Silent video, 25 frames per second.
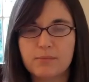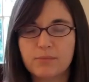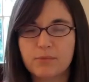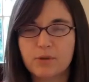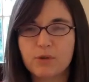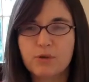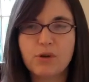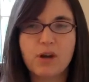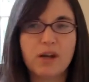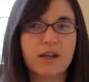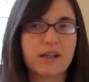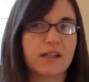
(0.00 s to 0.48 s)

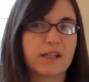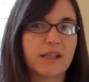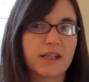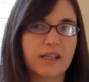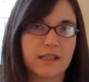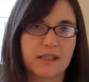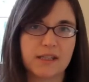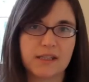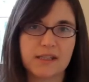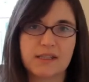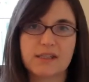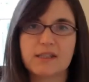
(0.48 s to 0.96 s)
chronic
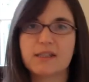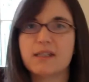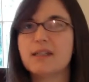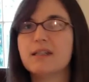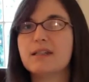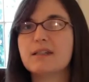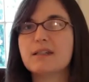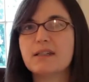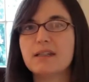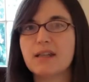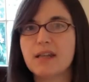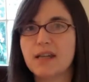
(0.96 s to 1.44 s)
kidney
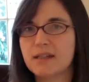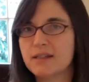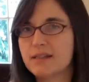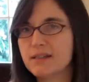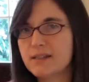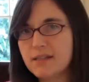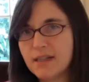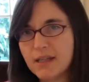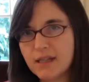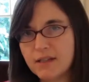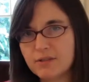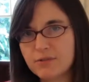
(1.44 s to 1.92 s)
disease and
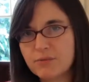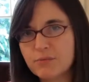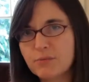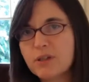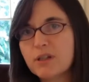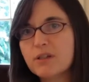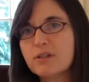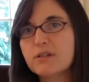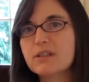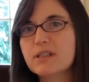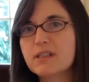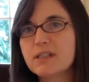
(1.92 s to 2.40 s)
end-stage
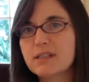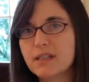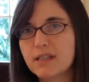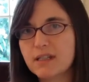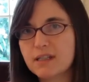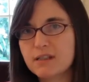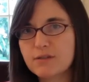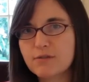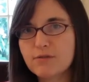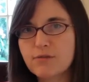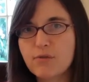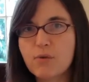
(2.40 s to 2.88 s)
renal
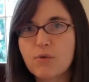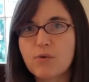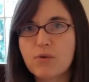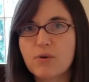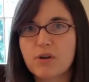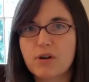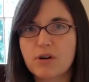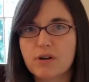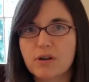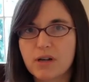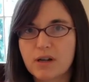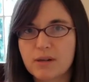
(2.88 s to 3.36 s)
disease
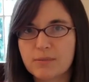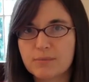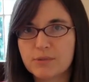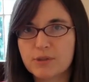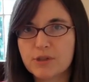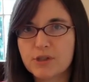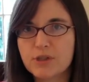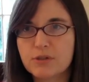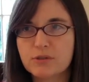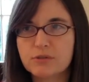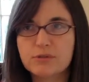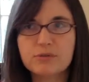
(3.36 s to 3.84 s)
for
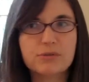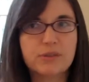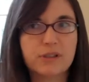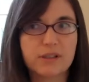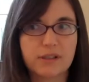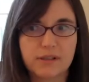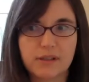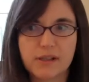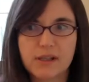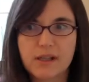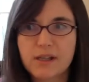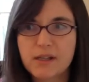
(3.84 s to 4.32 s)

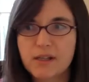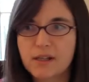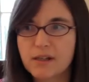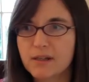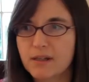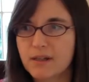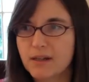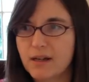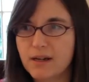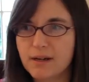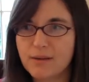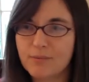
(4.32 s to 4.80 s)
children
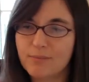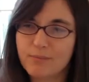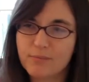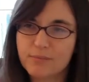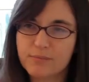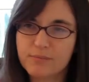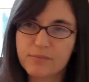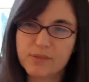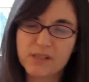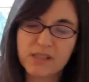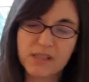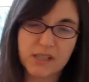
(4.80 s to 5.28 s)

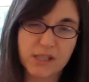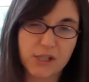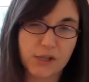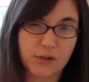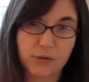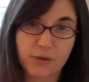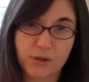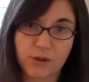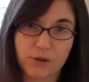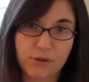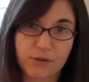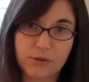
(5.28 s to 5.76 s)

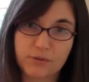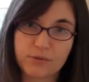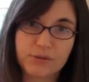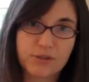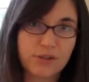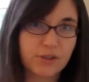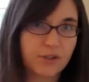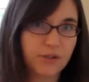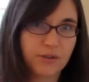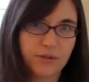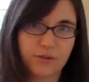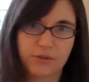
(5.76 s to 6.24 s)
0
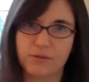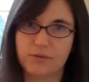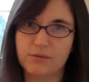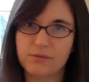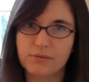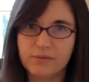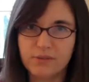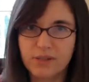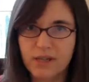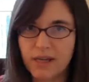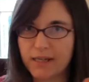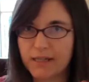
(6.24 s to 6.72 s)

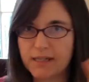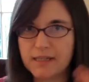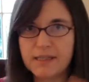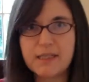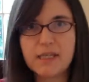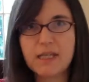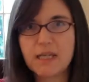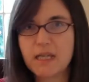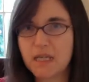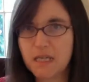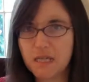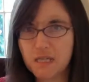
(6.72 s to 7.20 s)
to
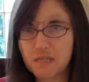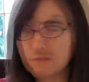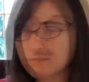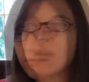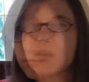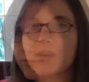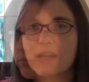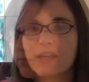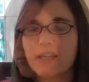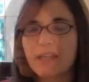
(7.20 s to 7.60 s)
19.